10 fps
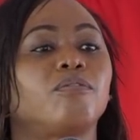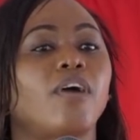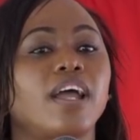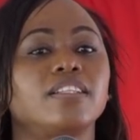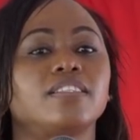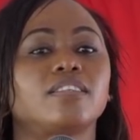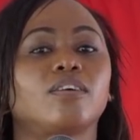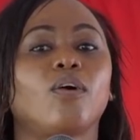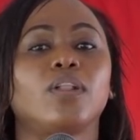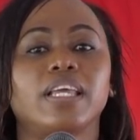friends,
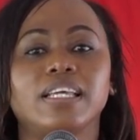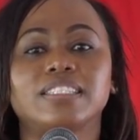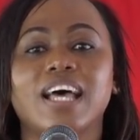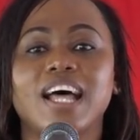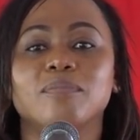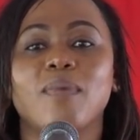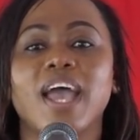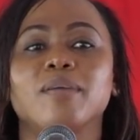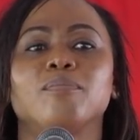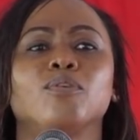colleagues, and
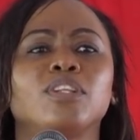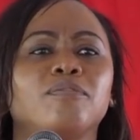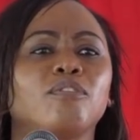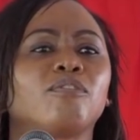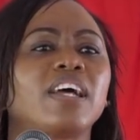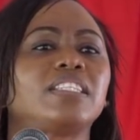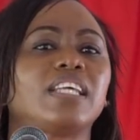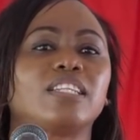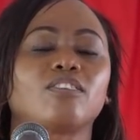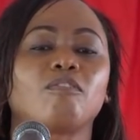my beautiful
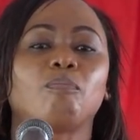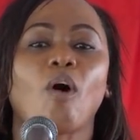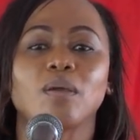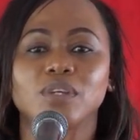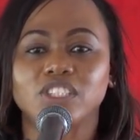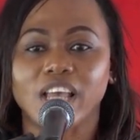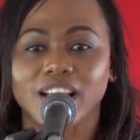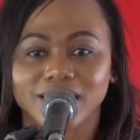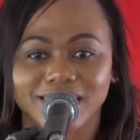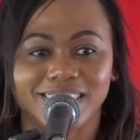residents of Point
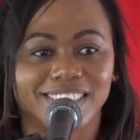Michel.